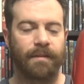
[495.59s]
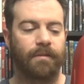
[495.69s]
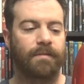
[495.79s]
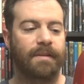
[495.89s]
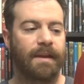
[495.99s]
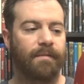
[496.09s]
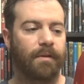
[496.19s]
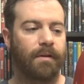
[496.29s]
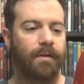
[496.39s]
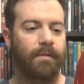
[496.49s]
I just
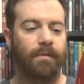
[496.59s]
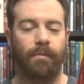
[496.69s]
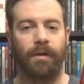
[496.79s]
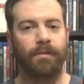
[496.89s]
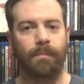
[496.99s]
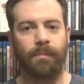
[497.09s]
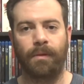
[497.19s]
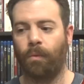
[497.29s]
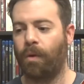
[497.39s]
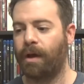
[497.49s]
never have run into them in
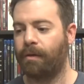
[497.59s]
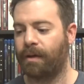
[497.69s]
the wild.